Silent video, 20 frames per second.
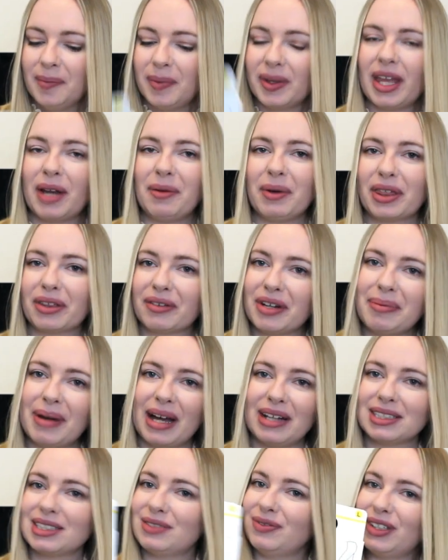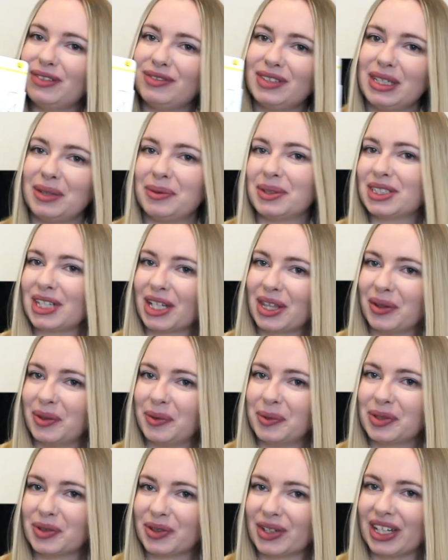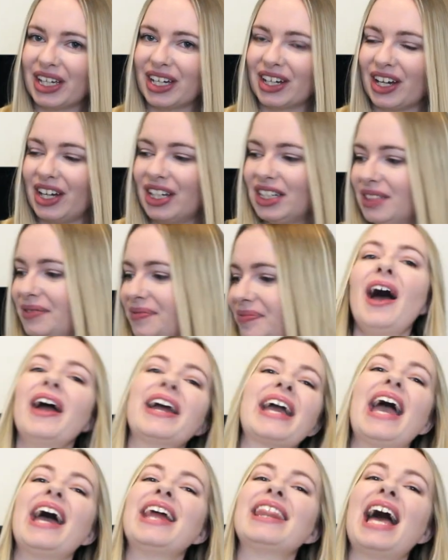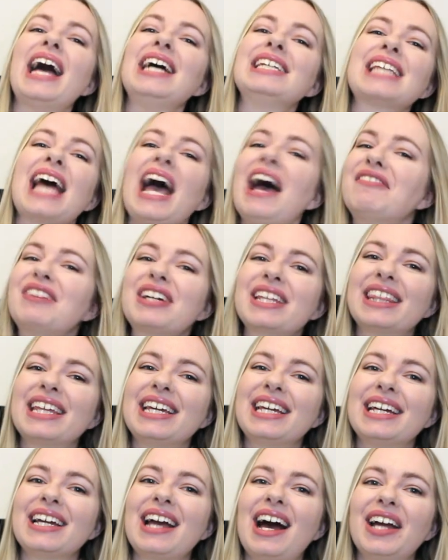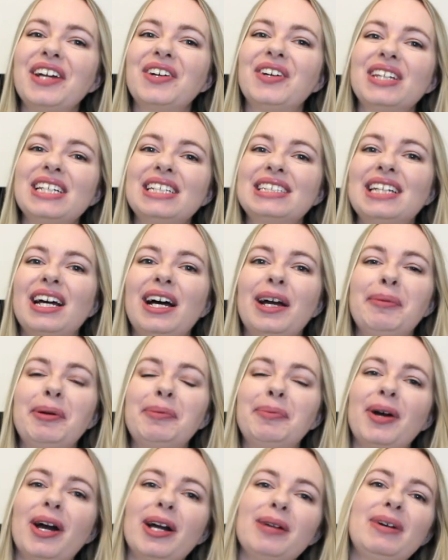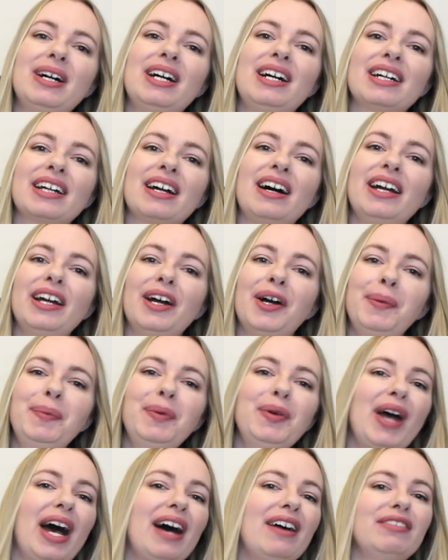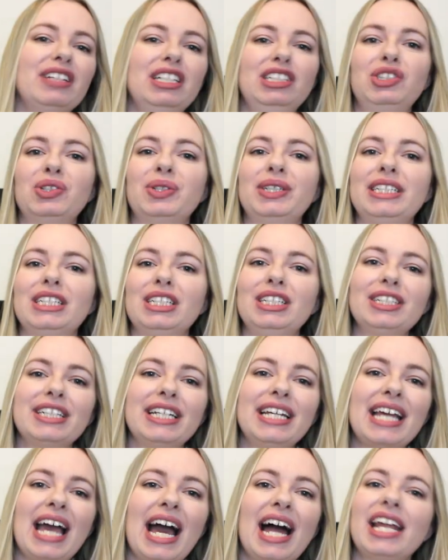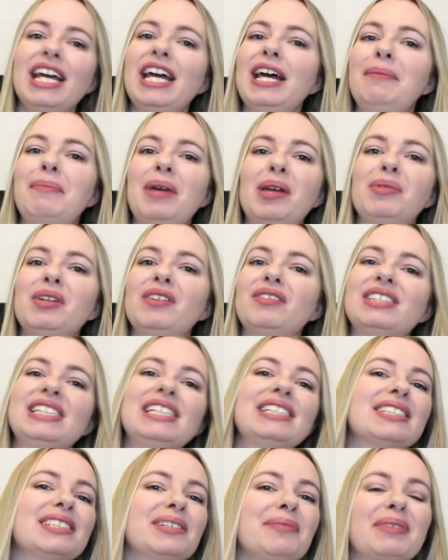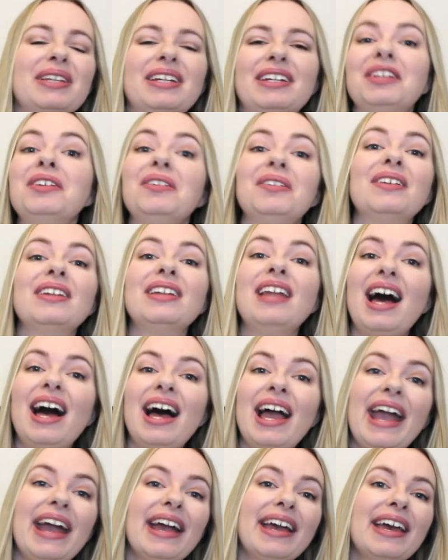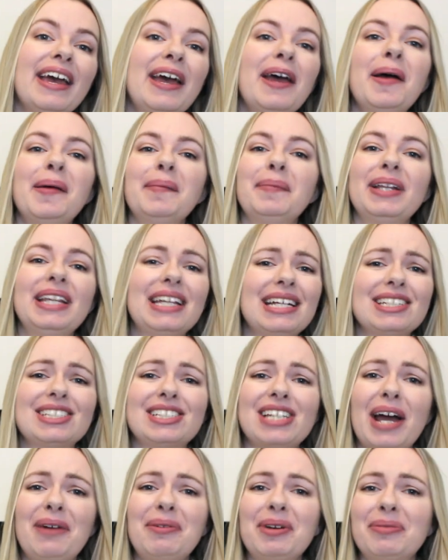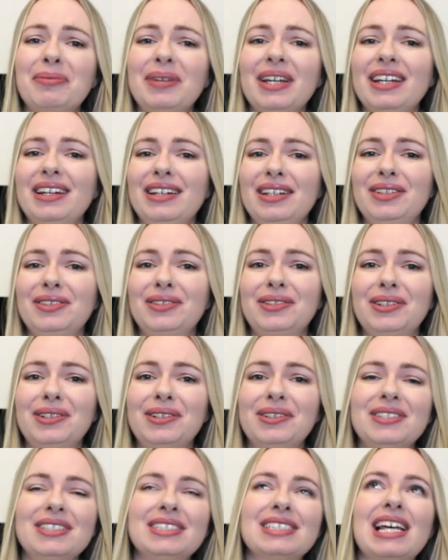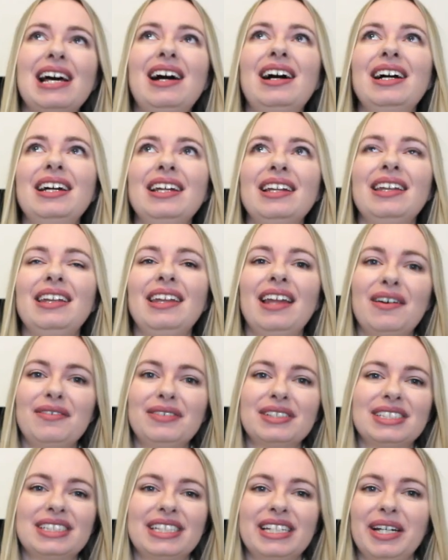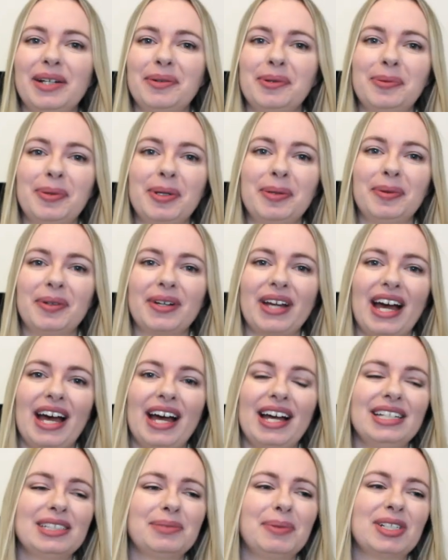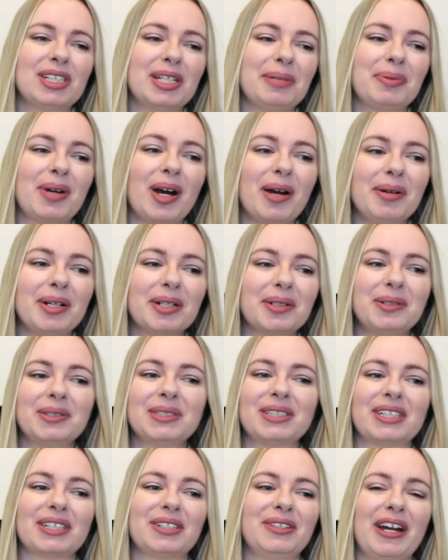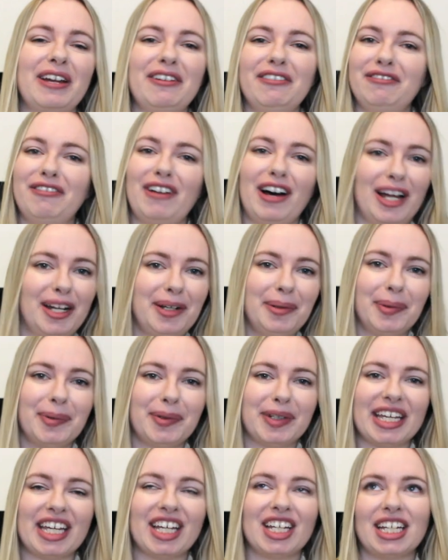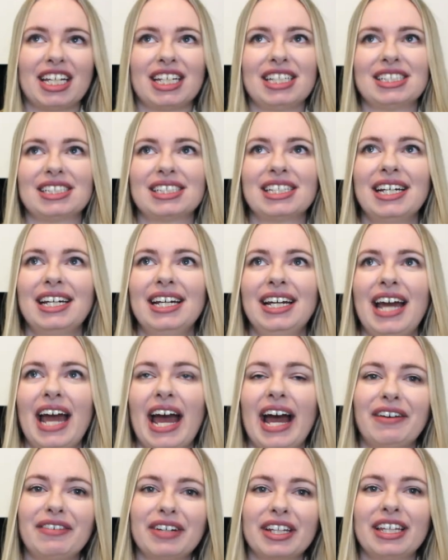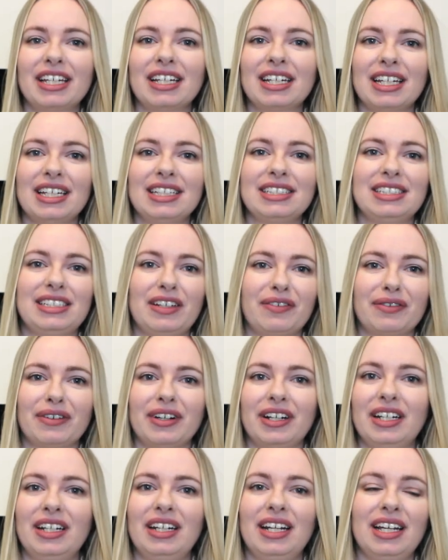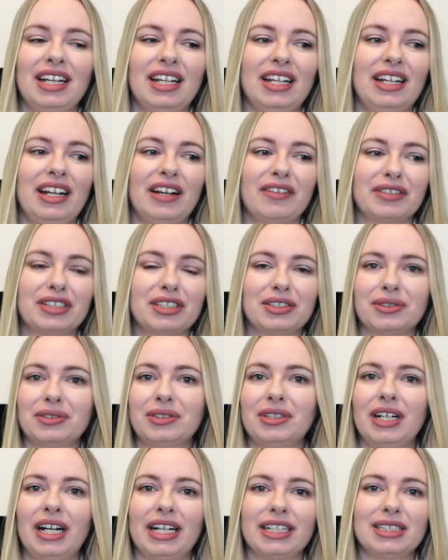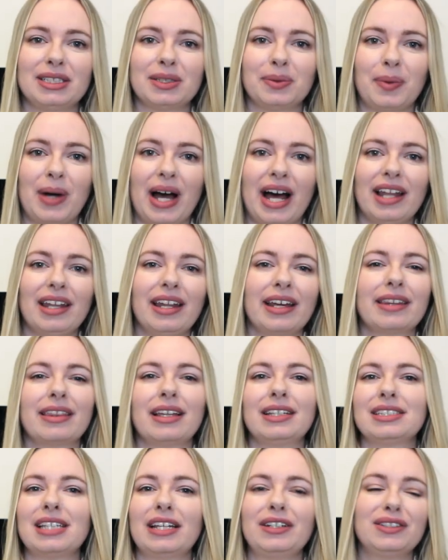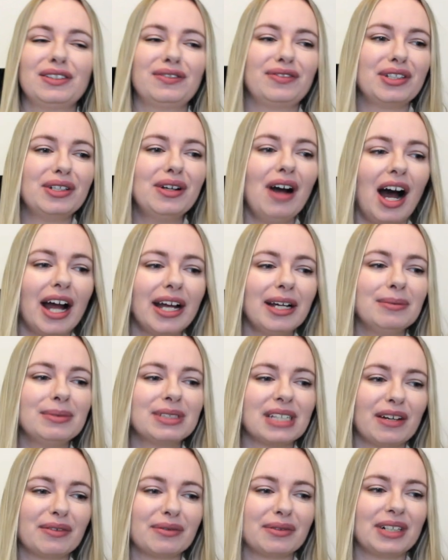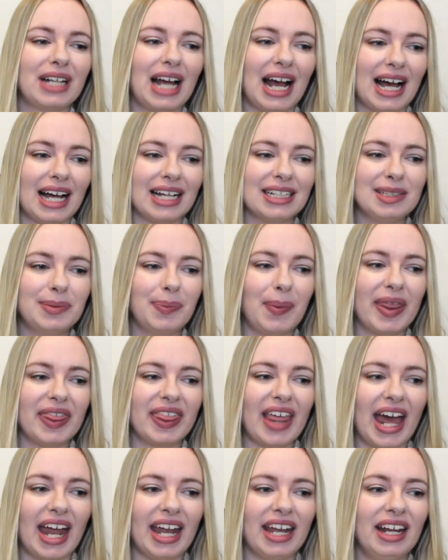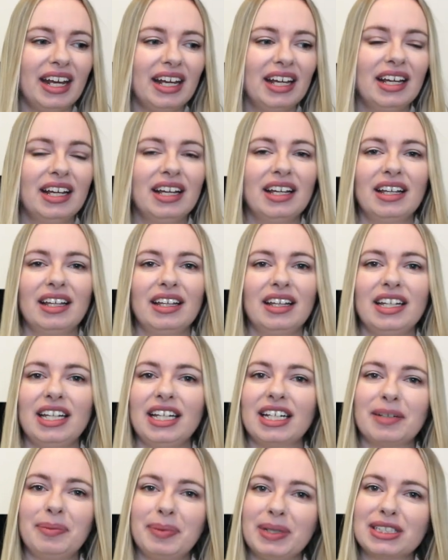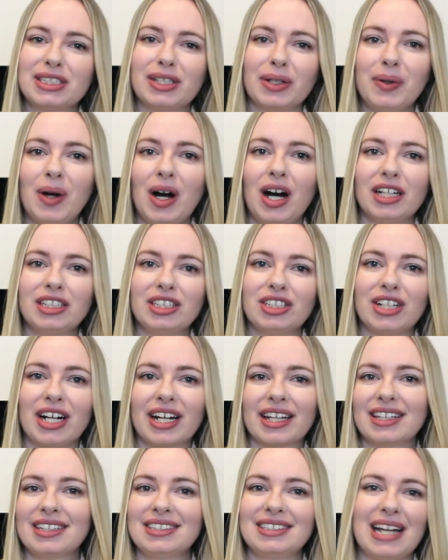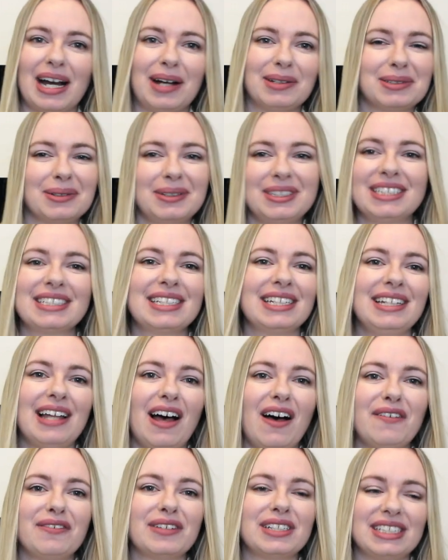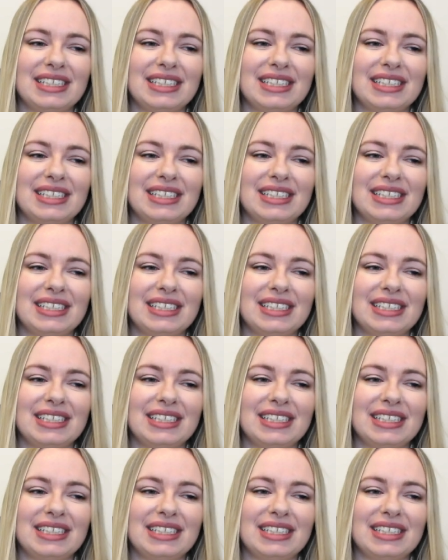But they were £3.50, which I thought was really good. Okay, and that is everything I got this time in Primark. I hope you have enjoyed looking at it. Maybe you've seen something you like. Please share with me your hauls. I love seeing what people get. Especially Primark hauls are great fun because everything is different in every store, I swear. Like, there's those few items everyone has, but then it can be so hard to track things down. So I just love